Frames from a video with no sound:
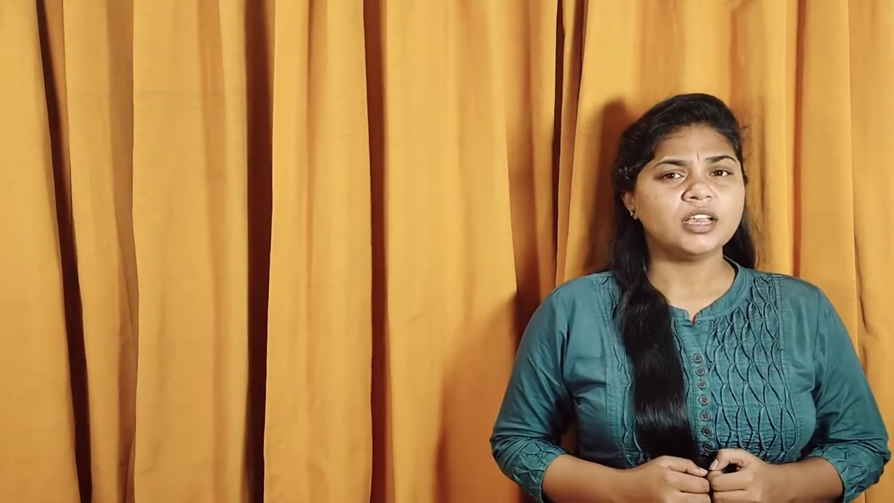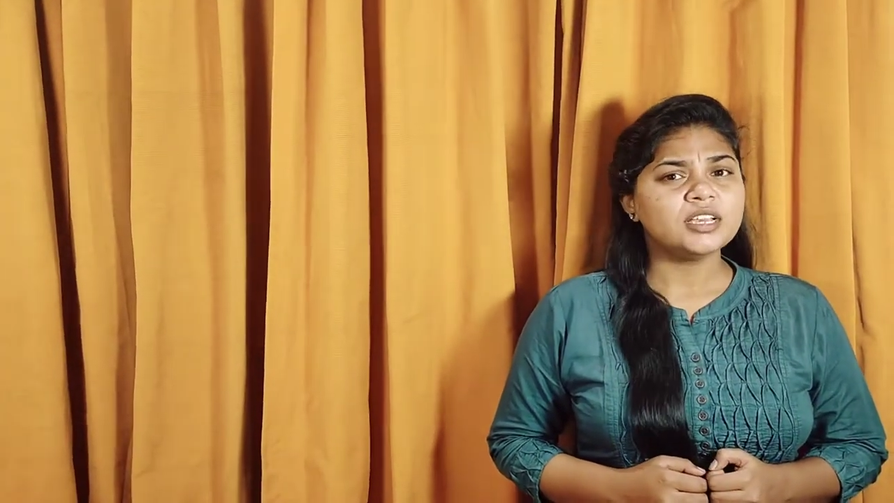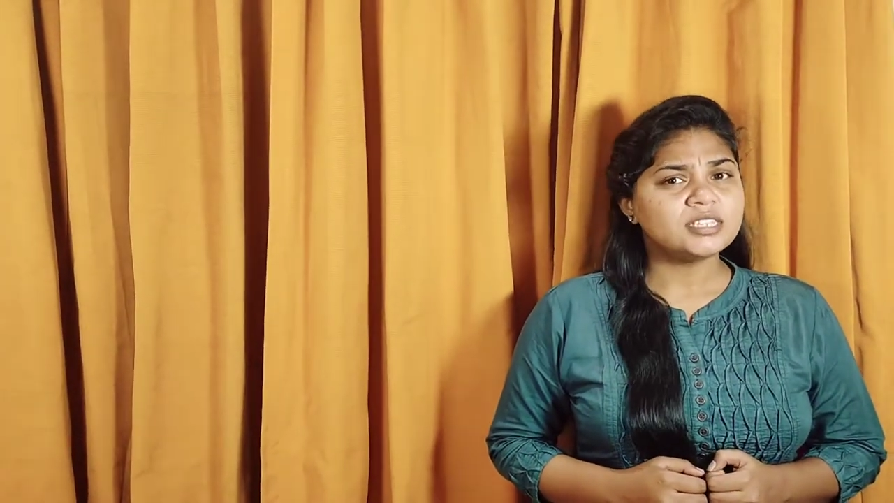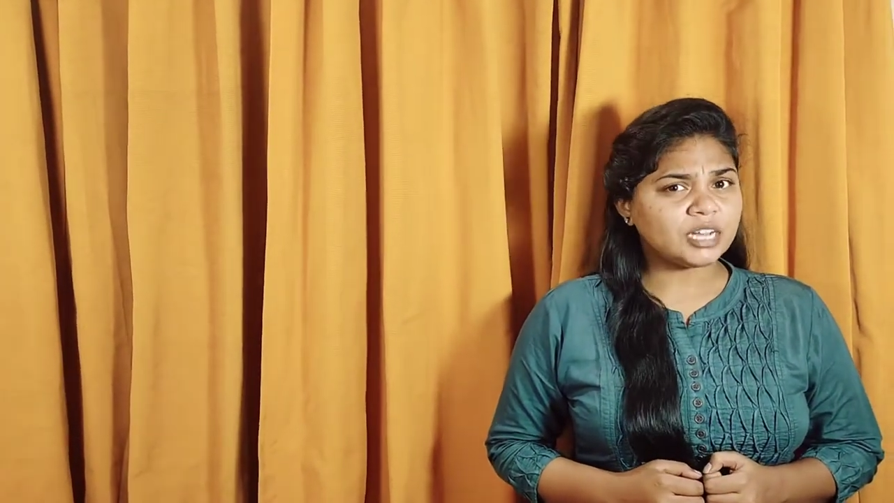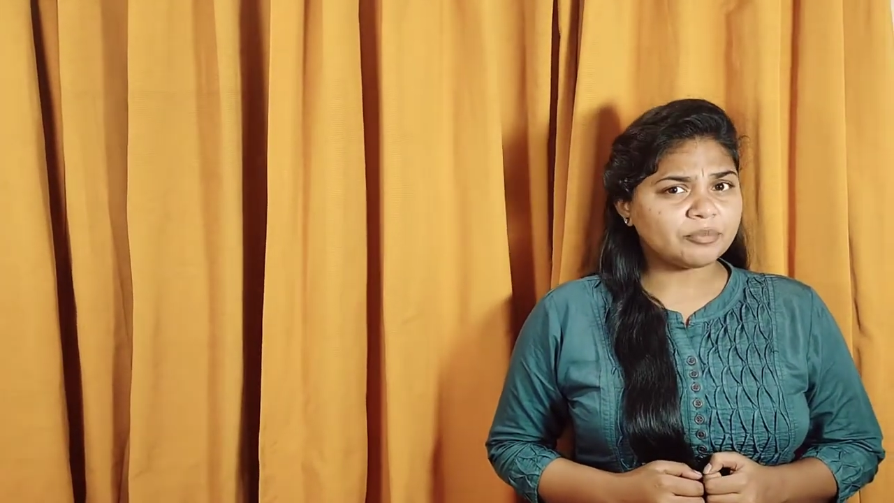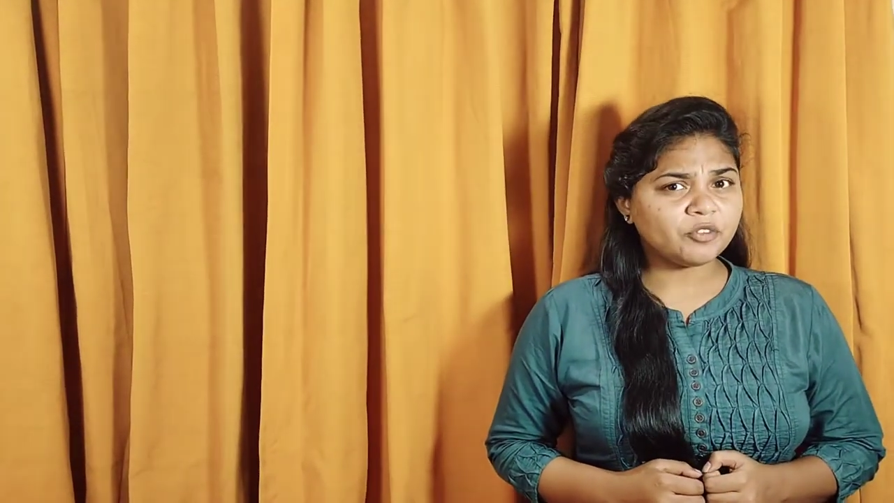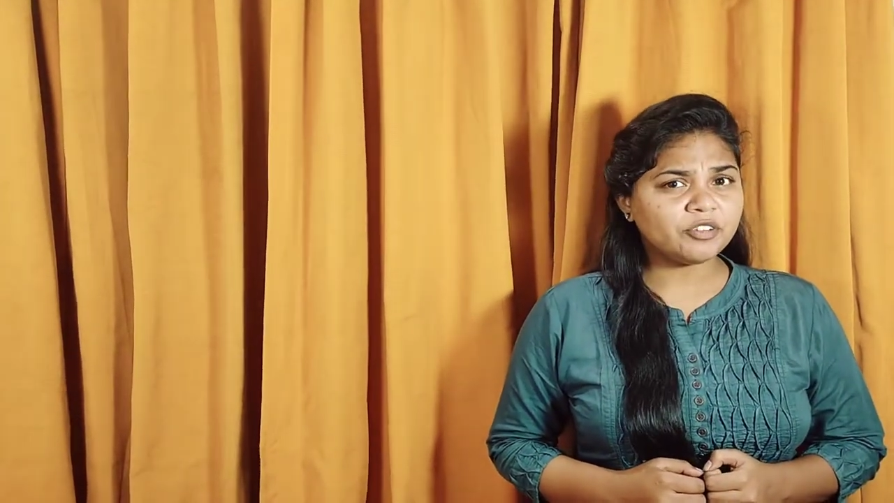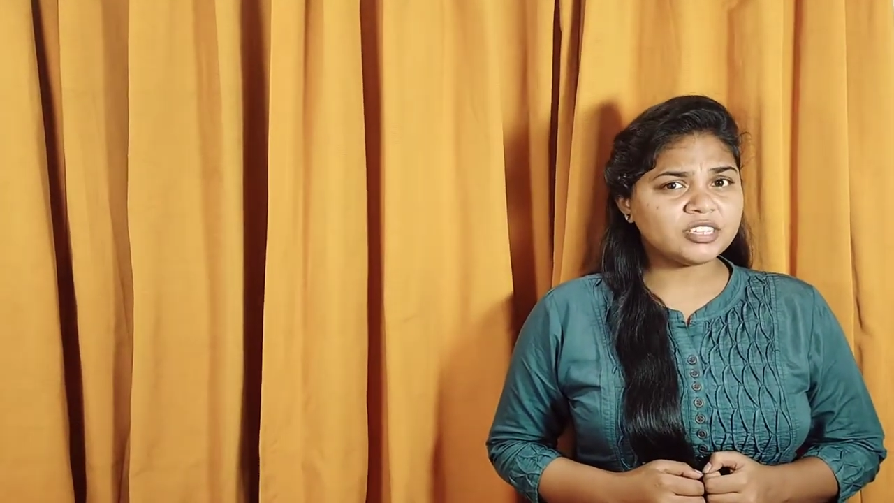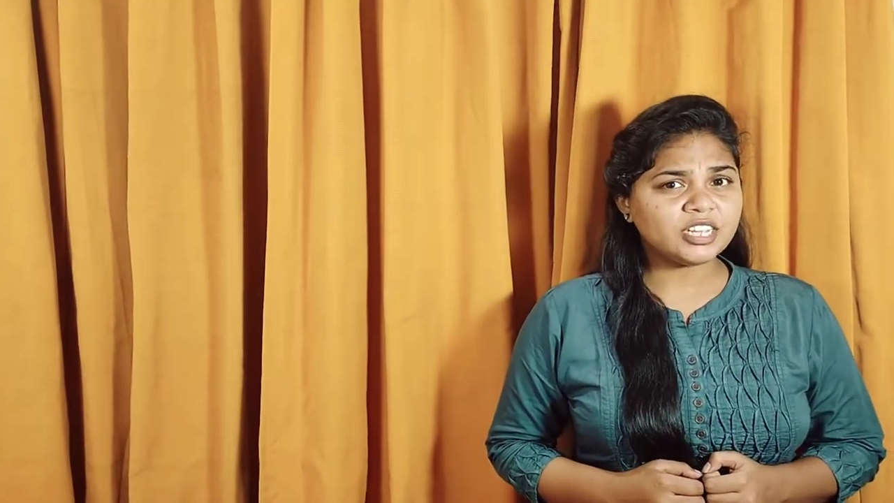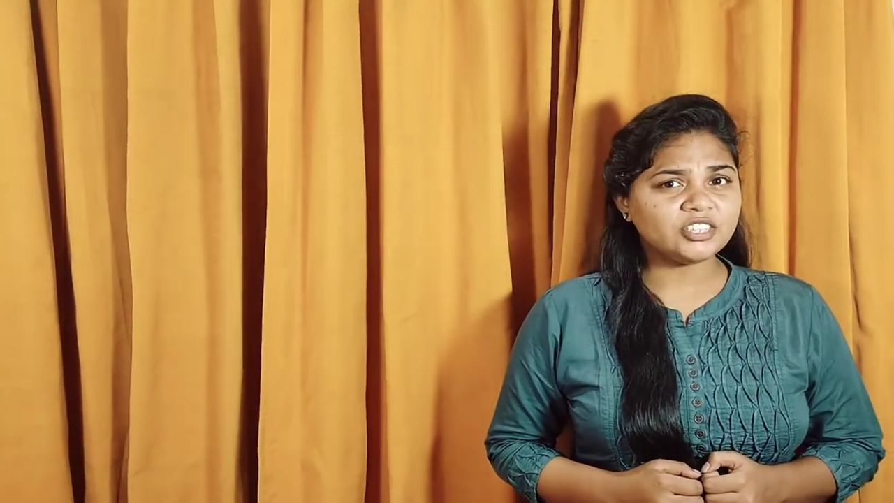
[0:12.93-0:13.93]
Some of you
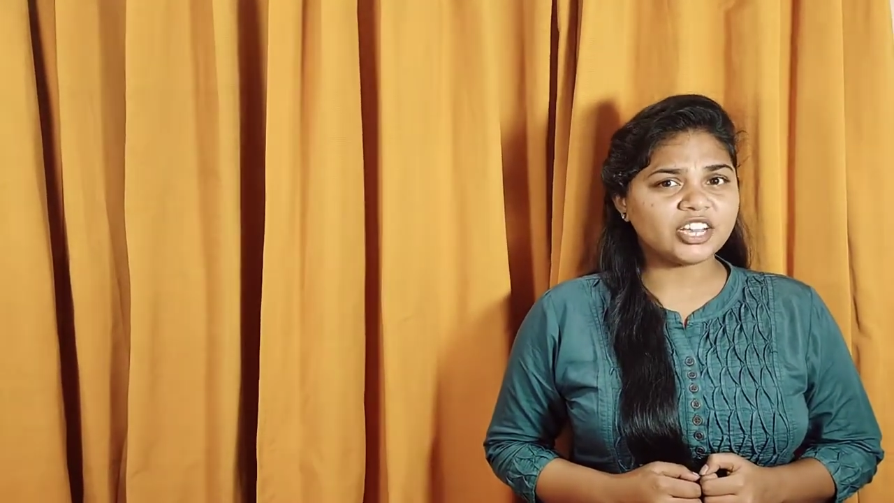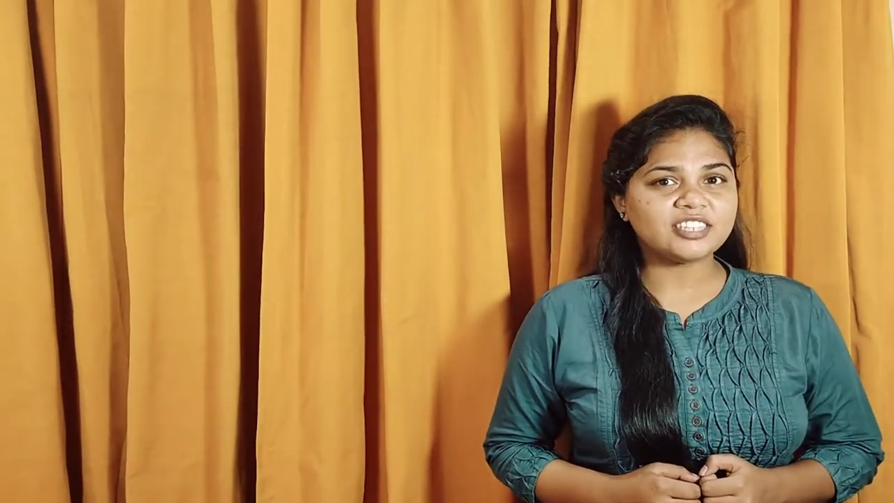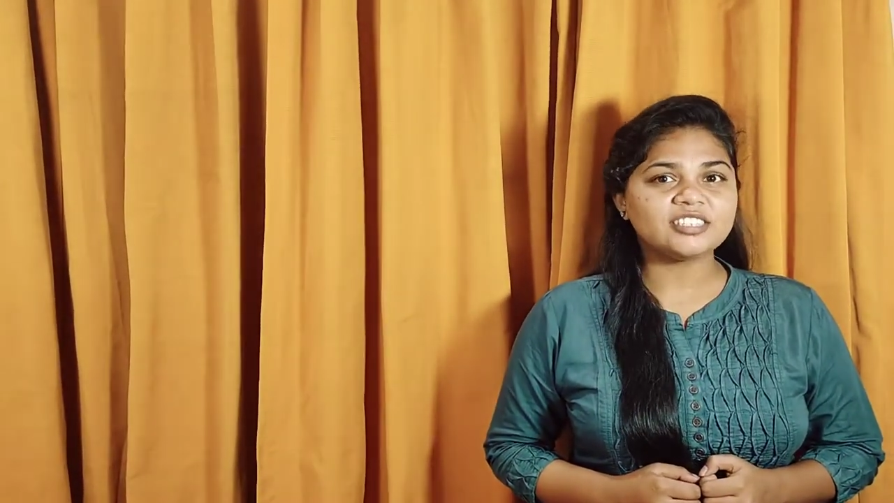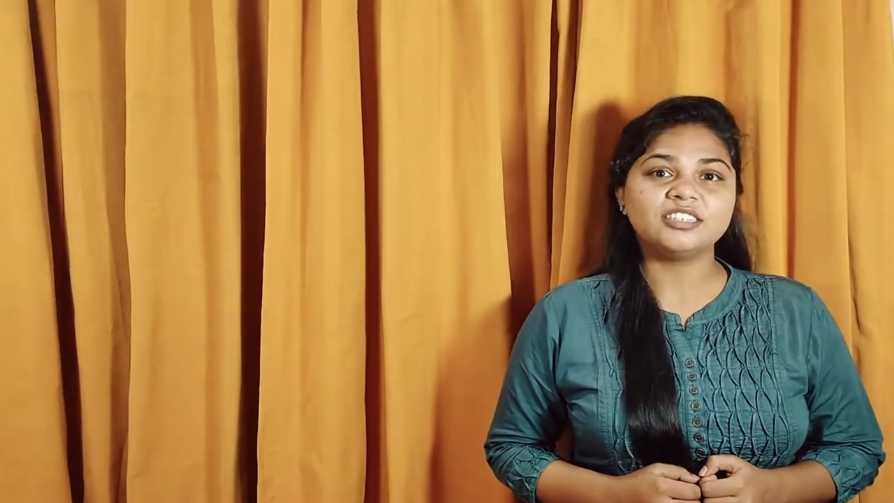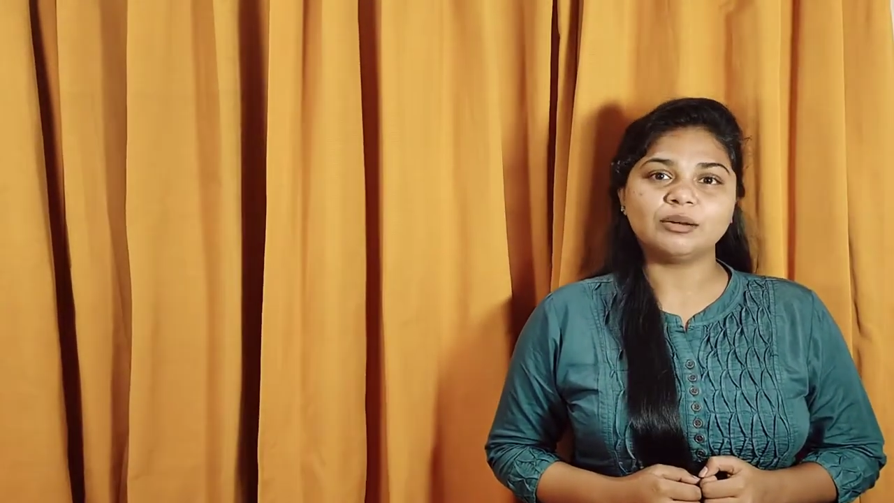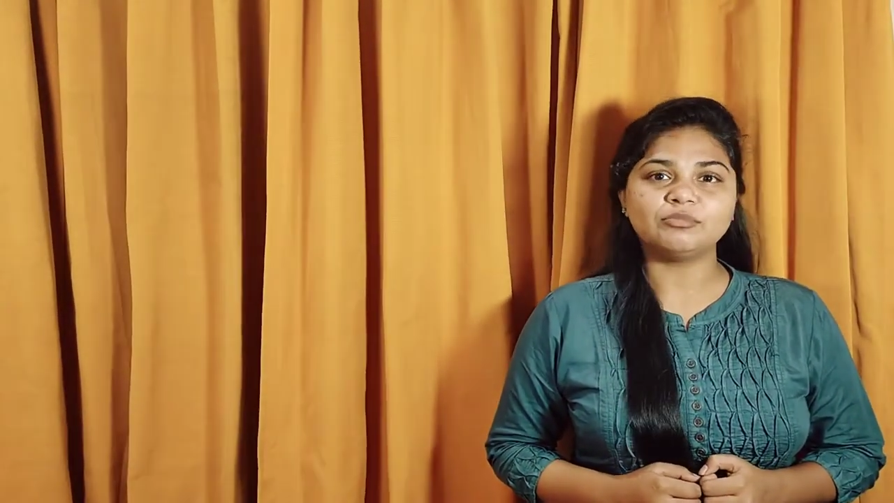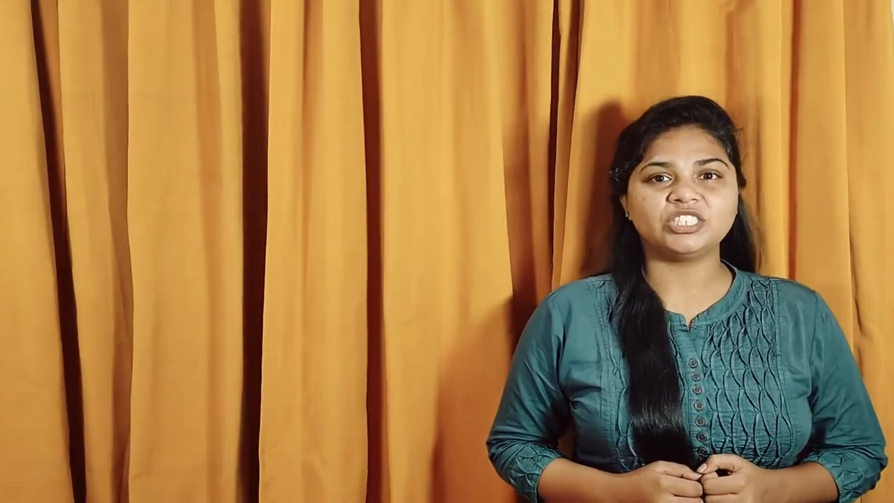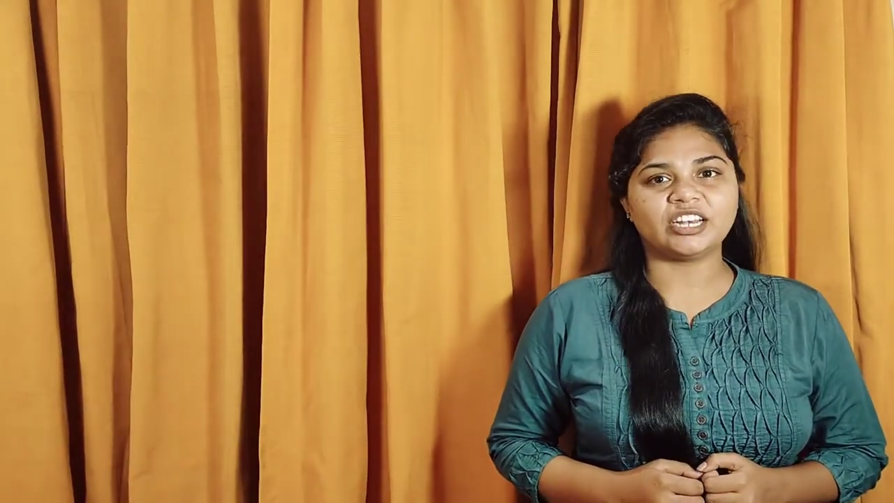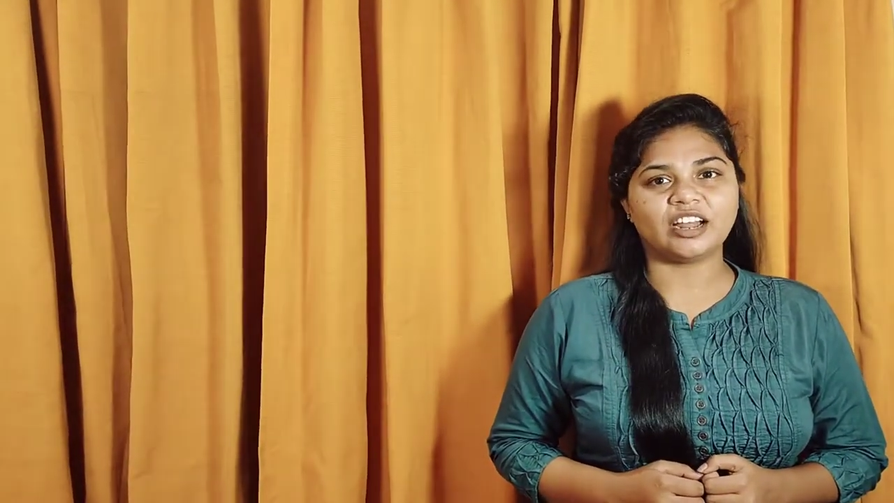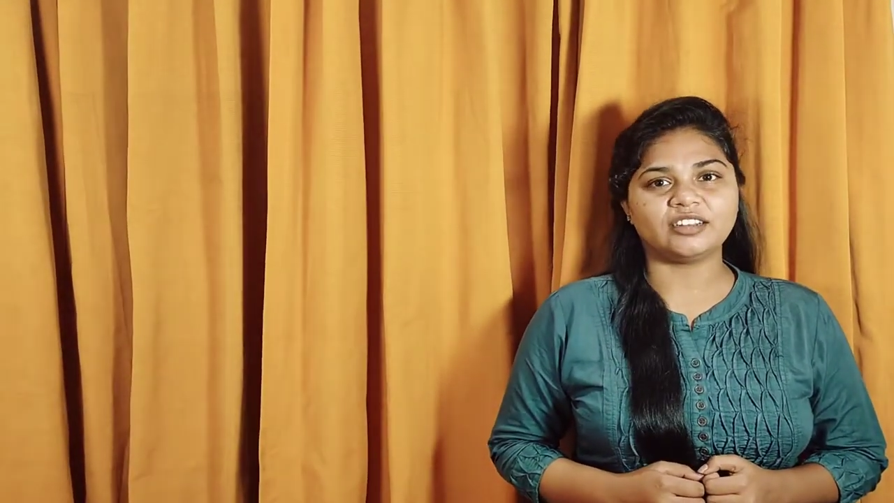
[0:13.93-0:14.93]
suggest dumb
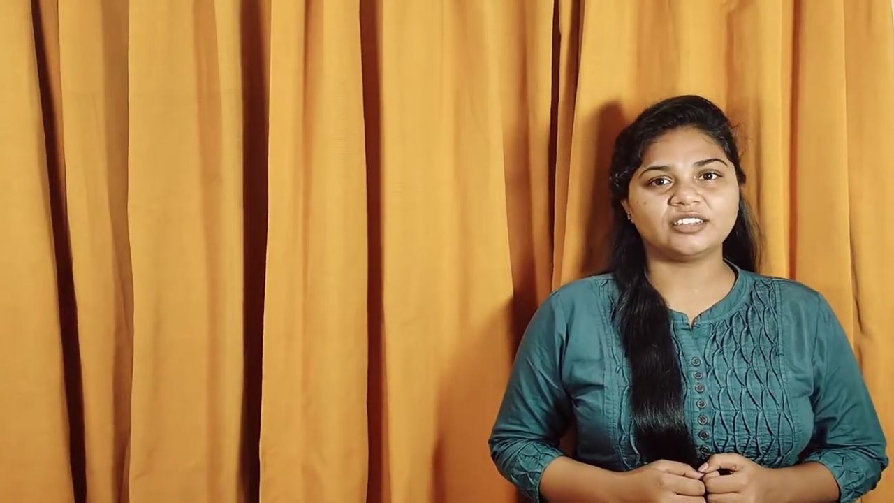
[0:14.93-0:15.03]
charade.